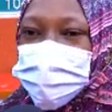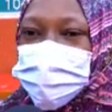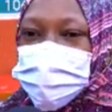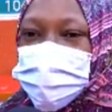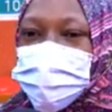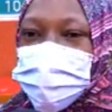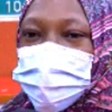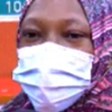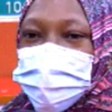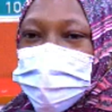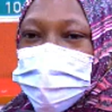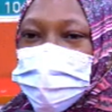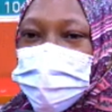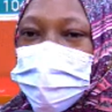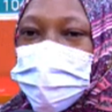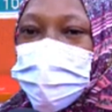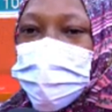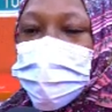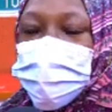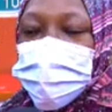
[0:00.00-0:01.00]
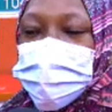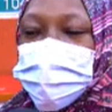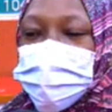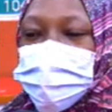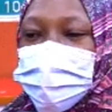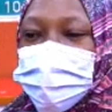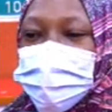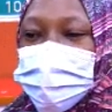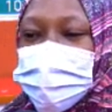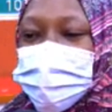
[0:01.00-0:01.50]
and almost throw more
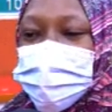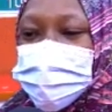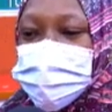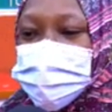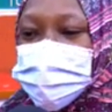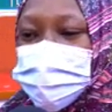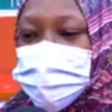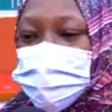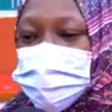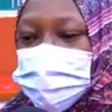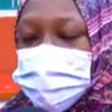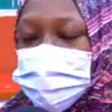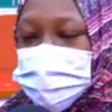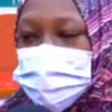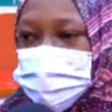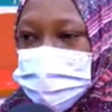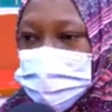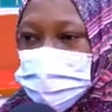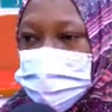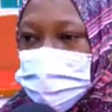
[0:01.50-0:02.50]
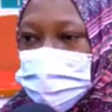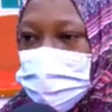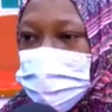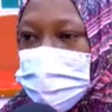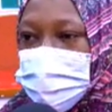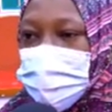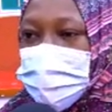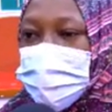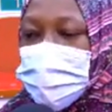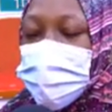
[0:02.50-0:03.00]
motion, Cassimon.
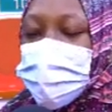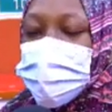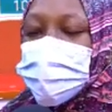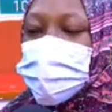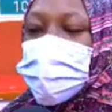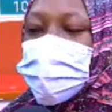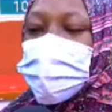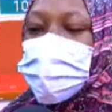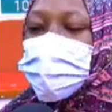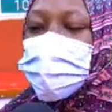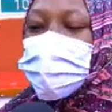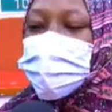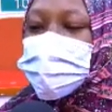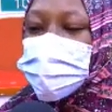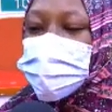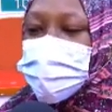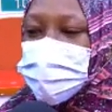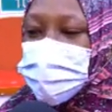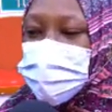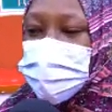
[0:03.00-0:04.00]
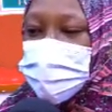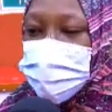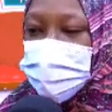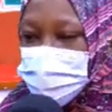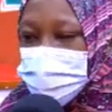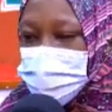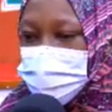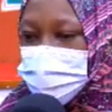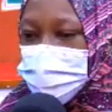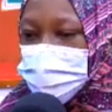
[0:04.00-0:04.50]
And no more bechay.
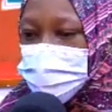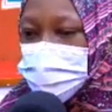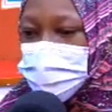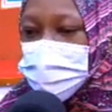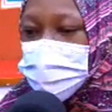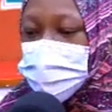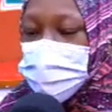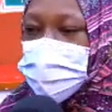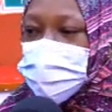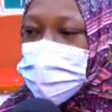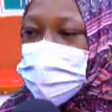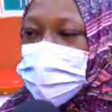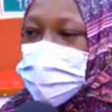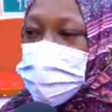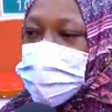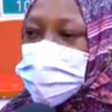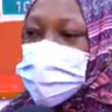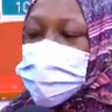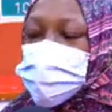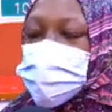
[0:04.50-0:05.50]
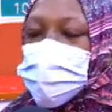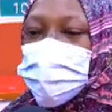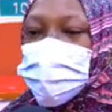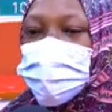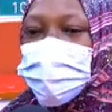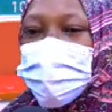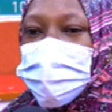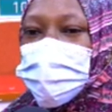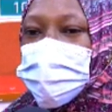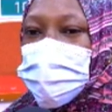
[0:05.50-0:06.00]
Also, a
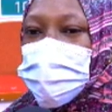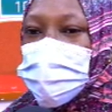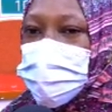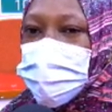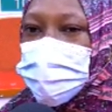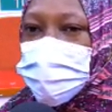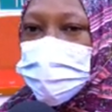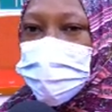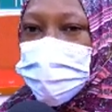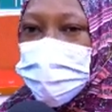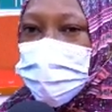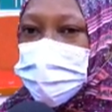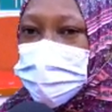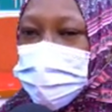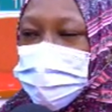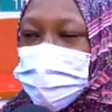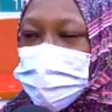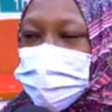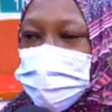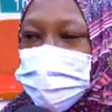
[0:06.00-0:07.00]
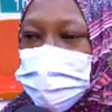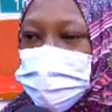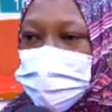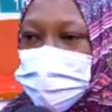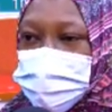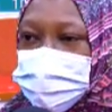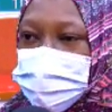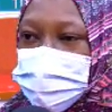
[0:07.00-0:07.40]
quab or quay one baby.